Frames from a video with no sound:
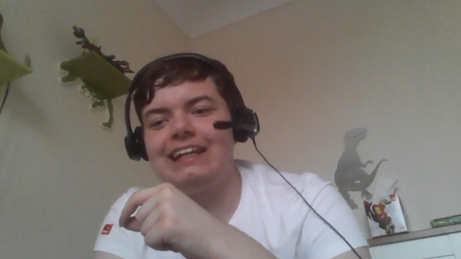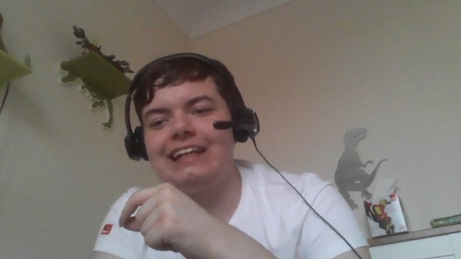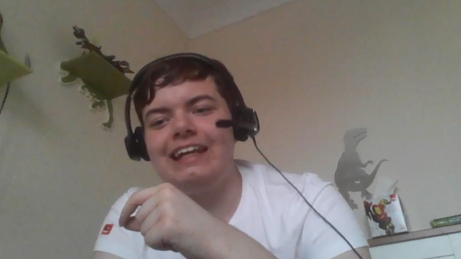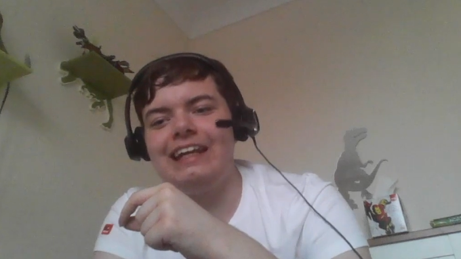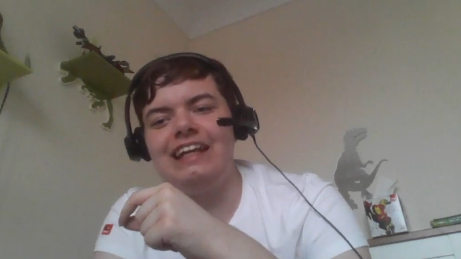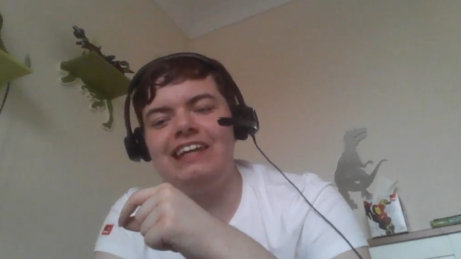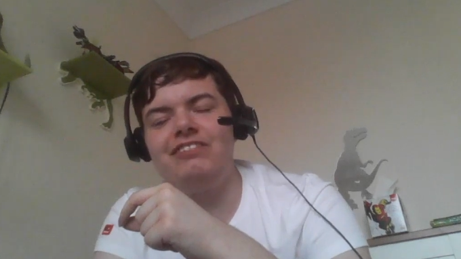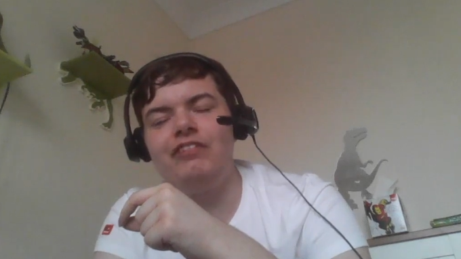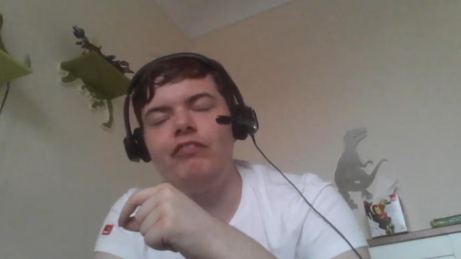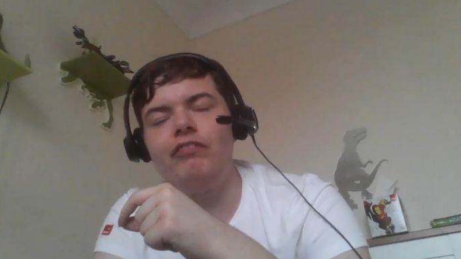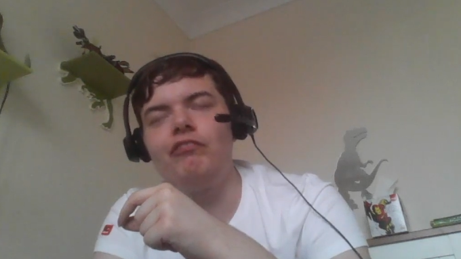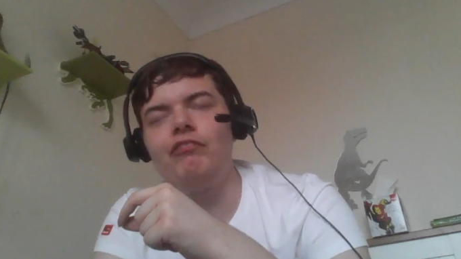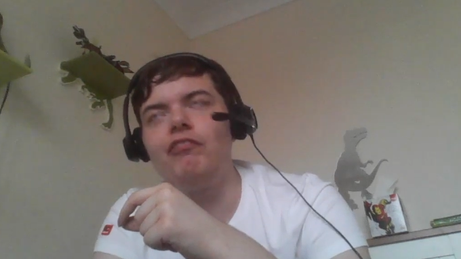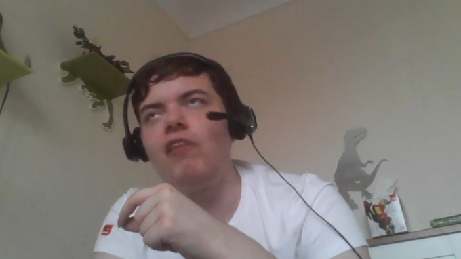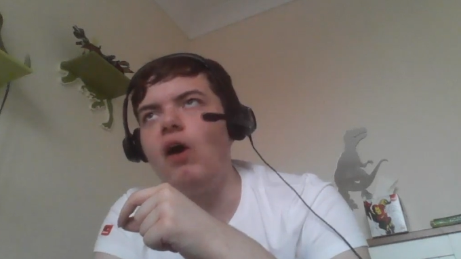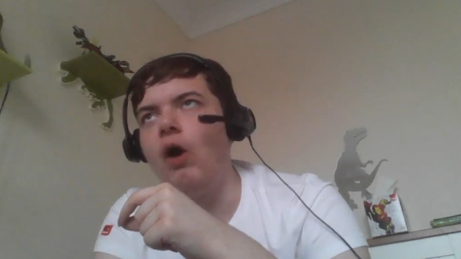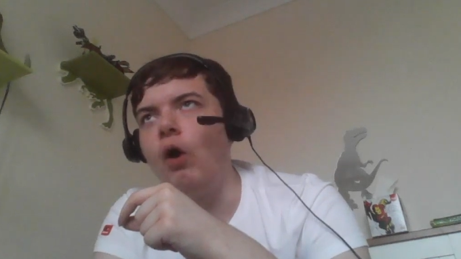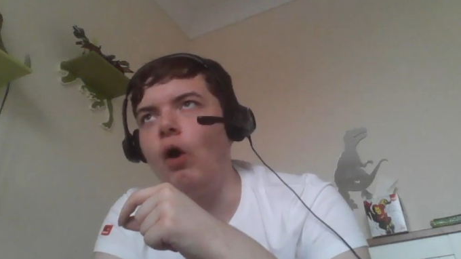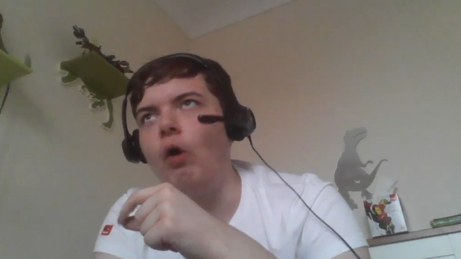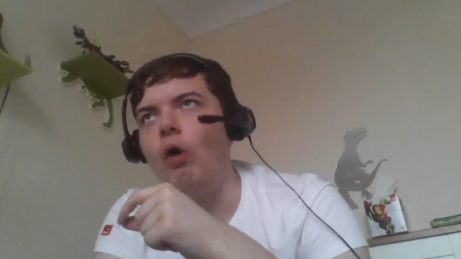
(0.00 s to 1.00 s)
even
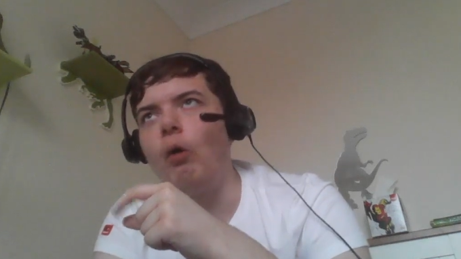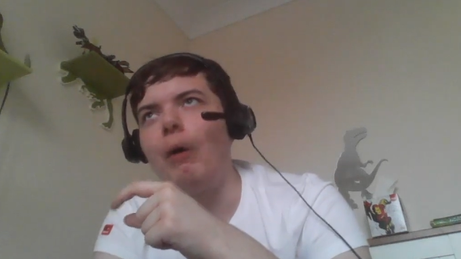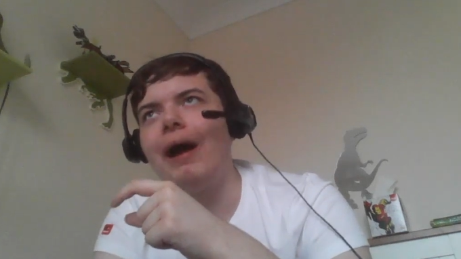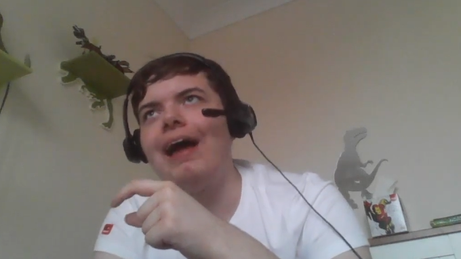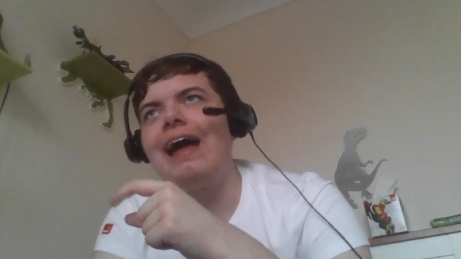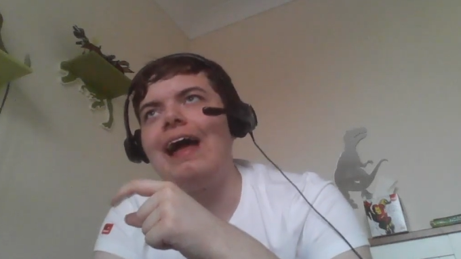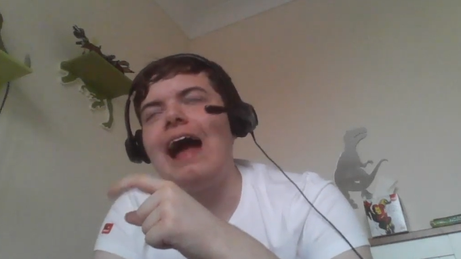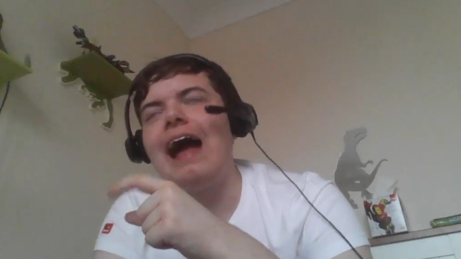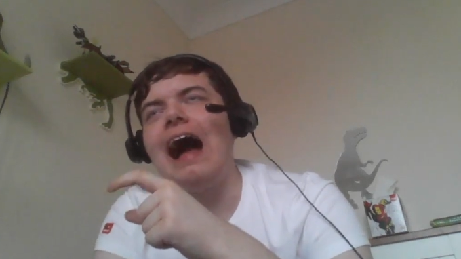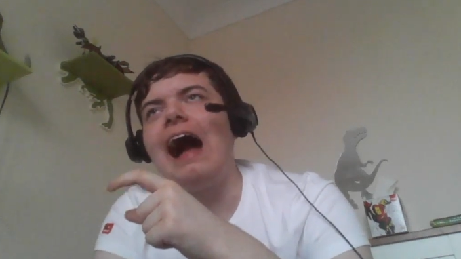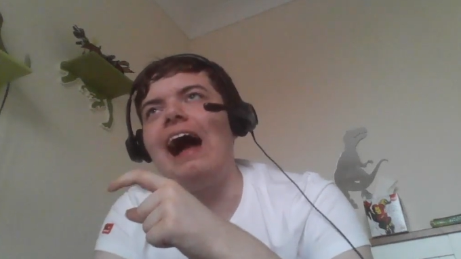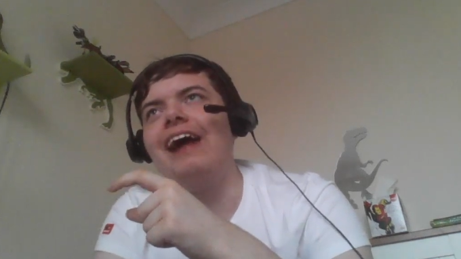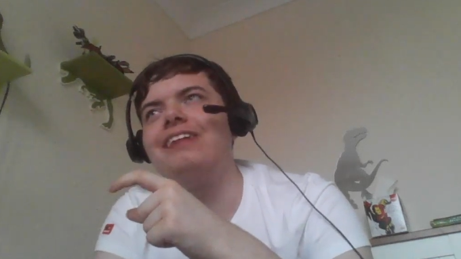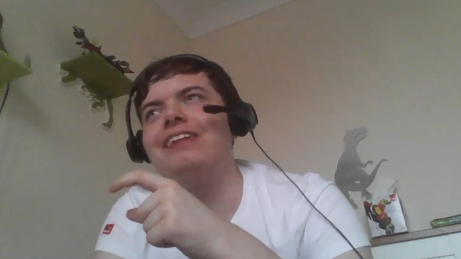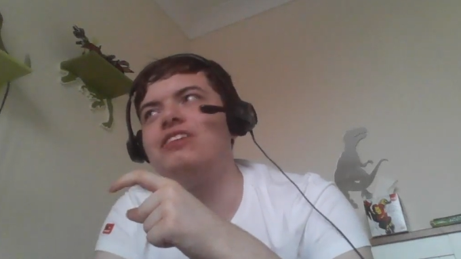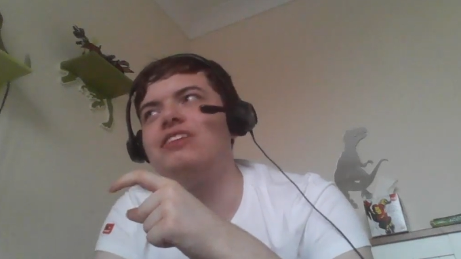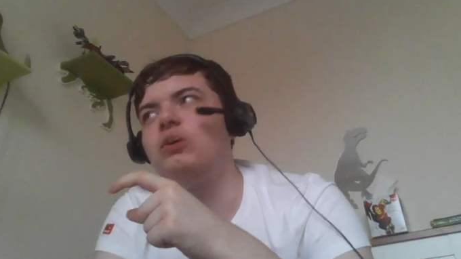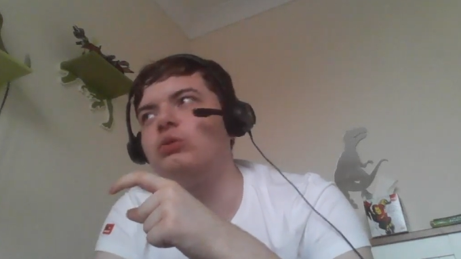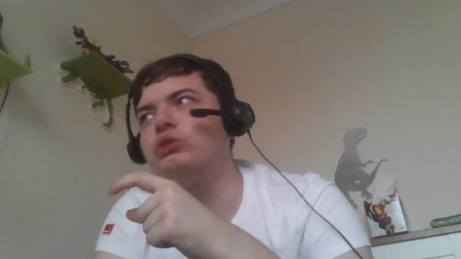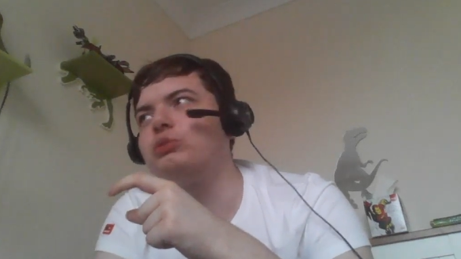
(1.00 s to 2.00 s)
though I
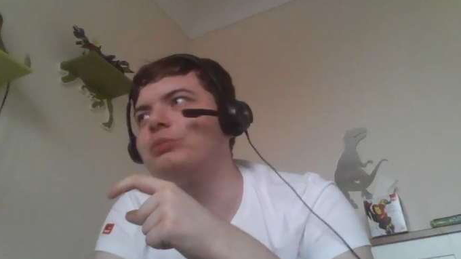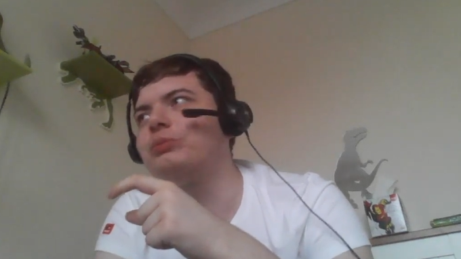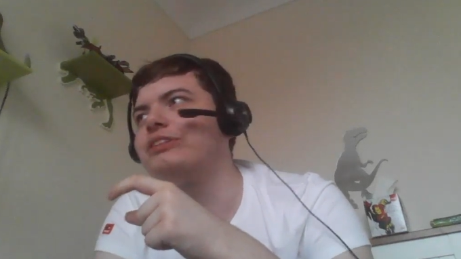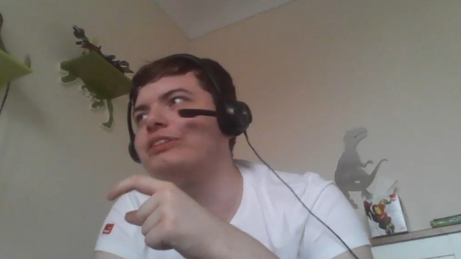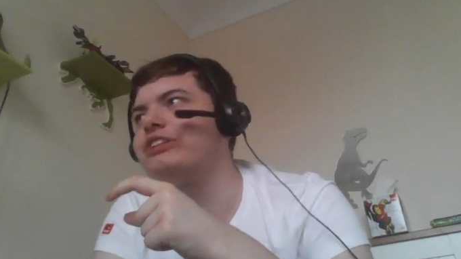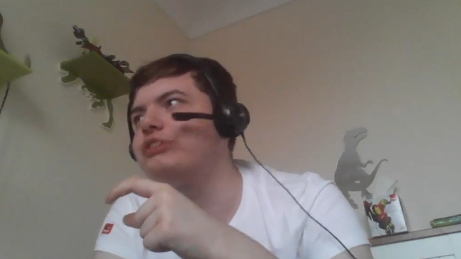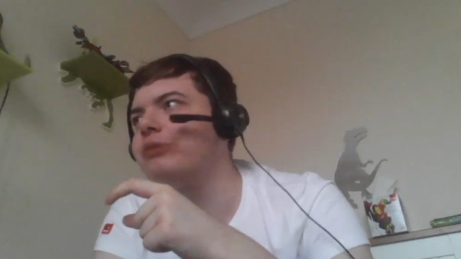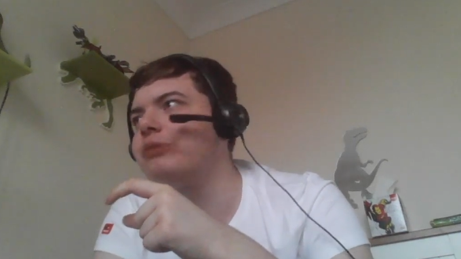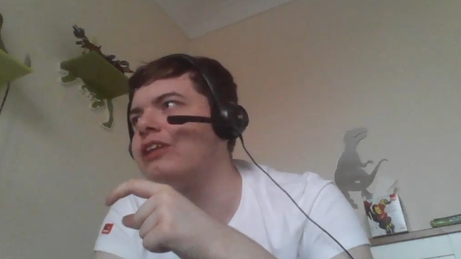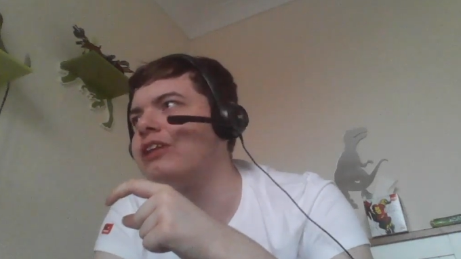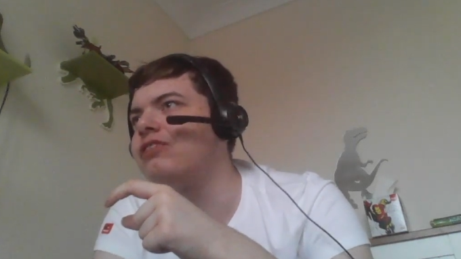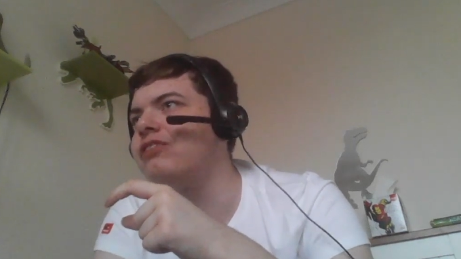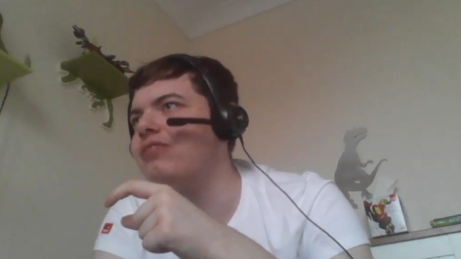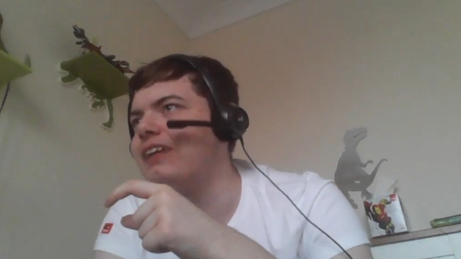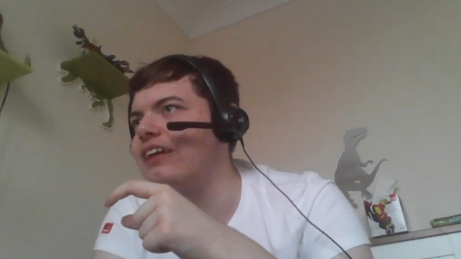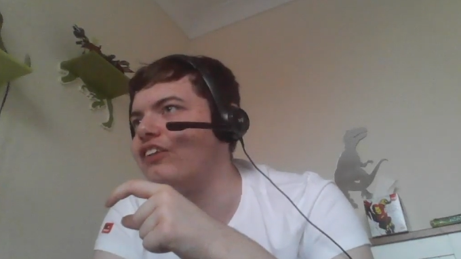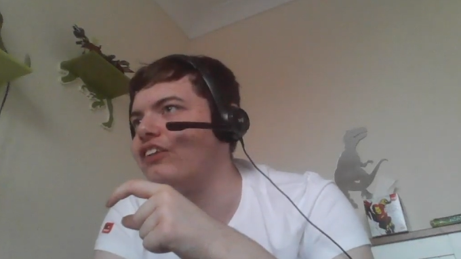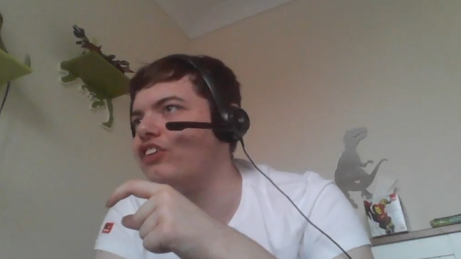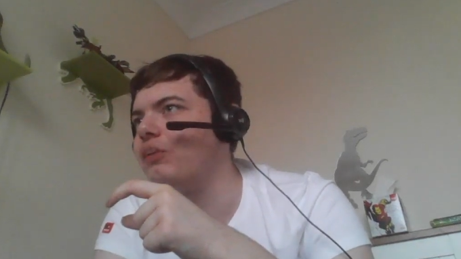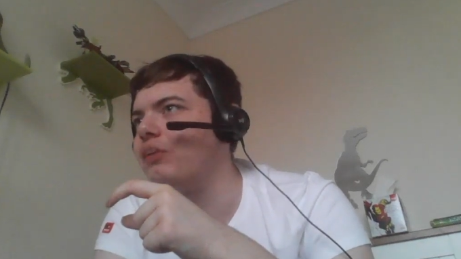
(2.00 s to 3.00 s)
don't restrict
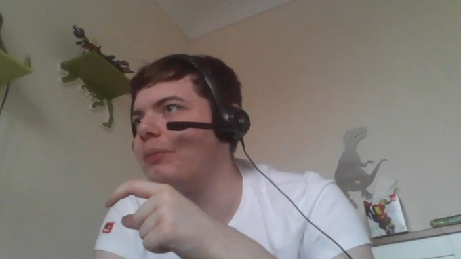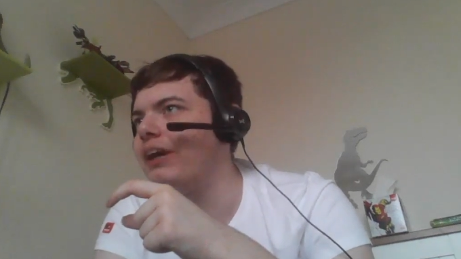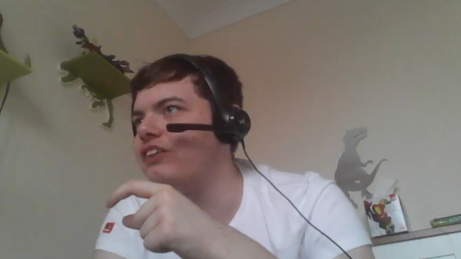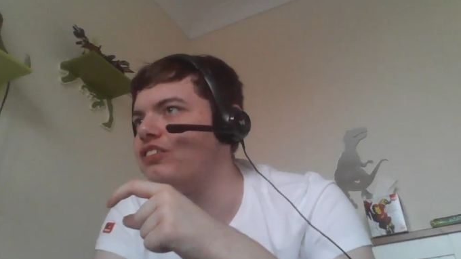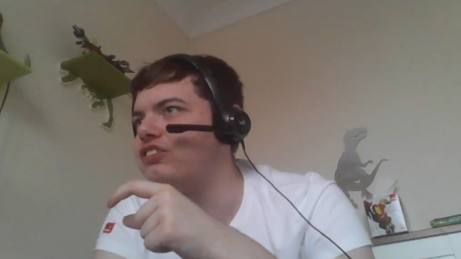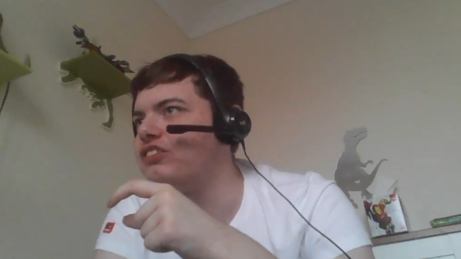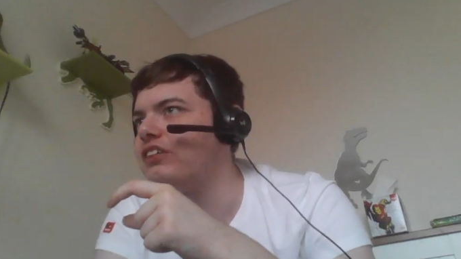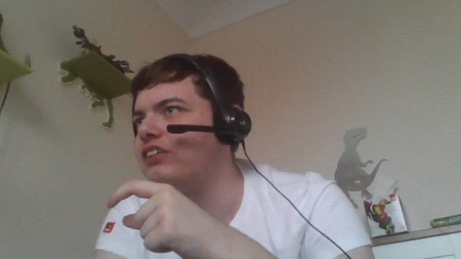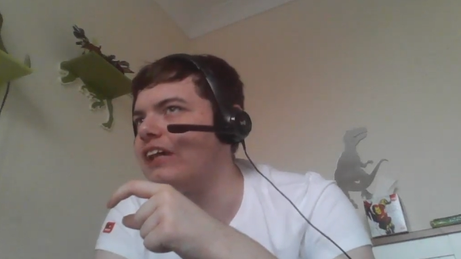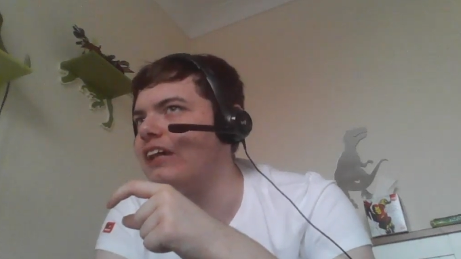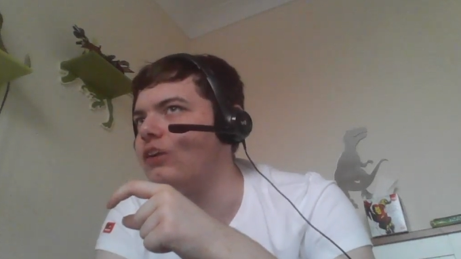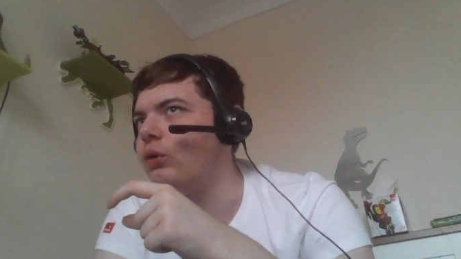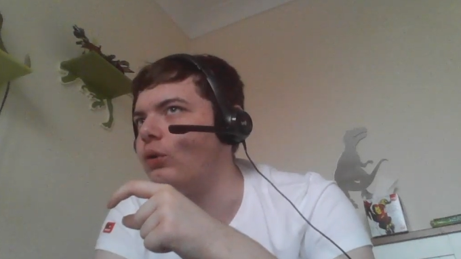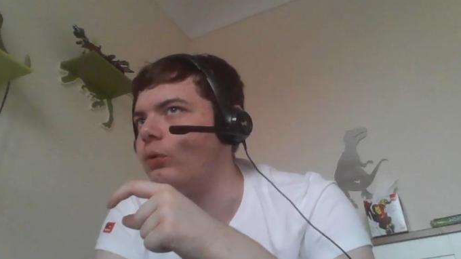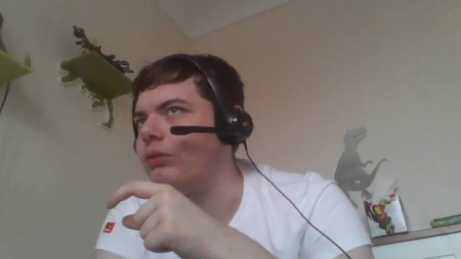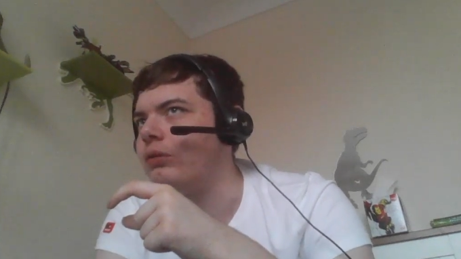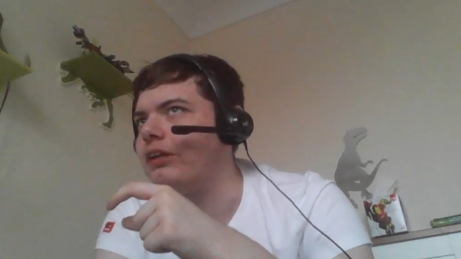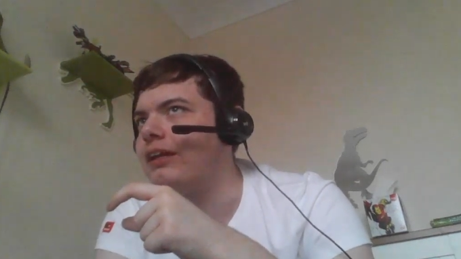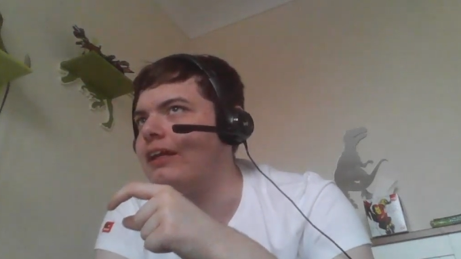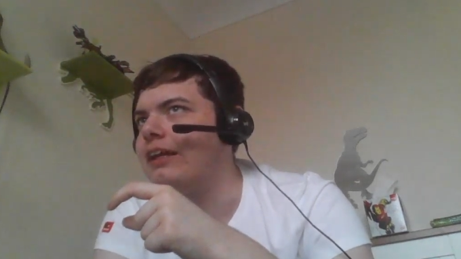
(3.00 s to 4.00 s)
things on my channel,